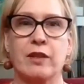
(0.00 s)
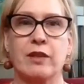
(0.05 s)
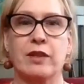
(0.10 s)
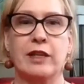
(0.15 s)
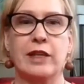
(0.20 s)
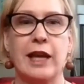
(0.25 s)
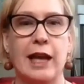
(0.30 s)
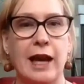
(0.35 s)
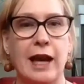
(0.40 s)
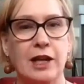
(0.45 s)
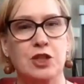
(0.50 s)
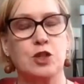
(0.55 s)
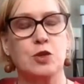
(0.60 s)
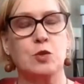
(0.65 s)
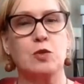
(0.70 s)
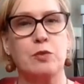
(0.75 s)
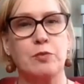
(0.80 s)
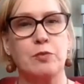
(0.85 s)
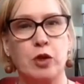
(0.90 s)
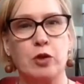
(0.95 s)
the
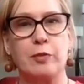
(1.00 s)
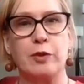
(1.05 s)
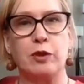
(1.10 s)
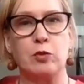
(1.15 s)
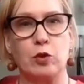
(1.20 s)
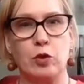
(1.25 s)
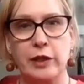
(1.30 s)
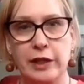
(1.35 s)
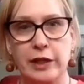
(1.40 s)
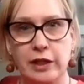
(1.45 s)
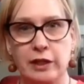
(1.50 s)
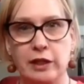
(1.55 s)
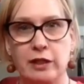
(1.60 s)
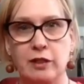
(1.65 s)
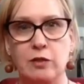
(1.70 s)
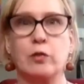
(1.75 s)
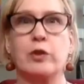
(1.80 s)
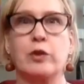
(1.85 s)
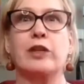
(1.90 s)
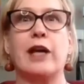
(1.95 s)
actual moment we're in
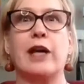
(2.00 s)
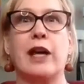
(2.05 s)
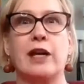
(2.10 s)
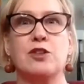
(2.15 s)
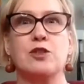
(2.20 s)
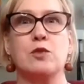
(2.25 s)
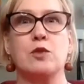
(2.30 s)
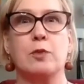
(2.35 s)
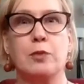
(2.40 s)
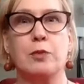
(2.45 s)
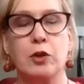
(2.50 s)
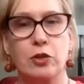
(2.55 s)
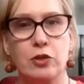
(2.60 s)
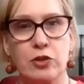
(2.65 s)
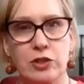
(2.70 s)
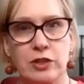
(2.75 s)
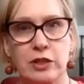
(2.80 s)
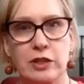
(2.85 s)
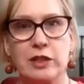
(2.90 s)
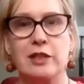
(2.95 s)
with the actual
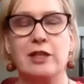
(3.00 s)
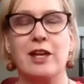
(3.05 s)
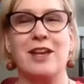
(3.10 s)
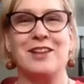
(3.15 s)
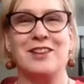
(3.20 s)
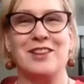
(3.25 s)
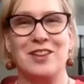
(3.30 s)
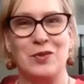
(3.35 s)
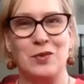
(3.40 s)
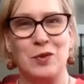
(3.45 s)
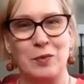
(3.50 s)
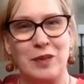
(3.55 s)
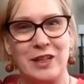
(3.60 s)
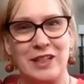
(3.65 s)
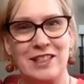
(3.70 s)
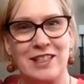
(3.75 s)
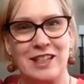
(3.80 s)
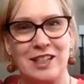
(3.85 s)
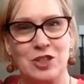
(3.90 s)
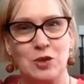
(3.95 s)
person that we're being
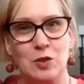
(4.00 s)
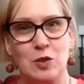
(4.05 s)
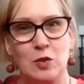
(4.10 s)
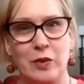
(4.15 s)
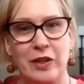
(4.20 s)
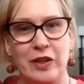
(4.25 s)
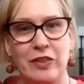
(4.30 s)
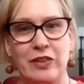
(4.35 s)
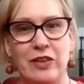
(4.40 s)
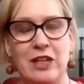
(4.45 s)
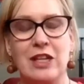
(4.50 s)
sexual with.